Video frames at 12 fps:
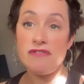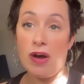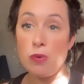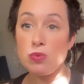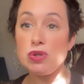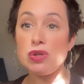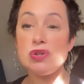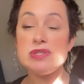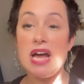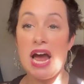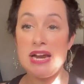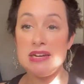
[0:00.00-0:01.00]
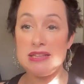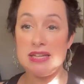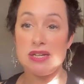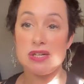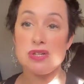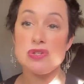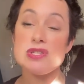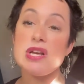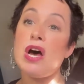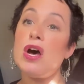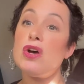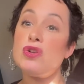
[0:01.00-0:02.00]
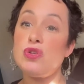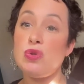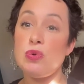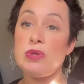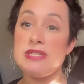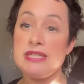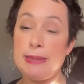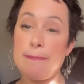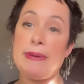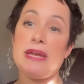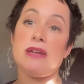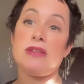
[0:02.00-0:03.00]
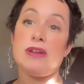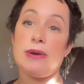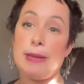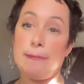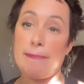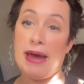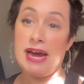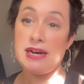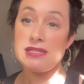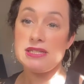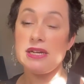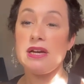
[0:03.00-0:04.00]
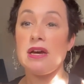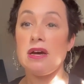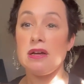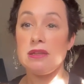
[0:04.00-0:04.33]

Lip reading: founders, and leaders to deepen their impact,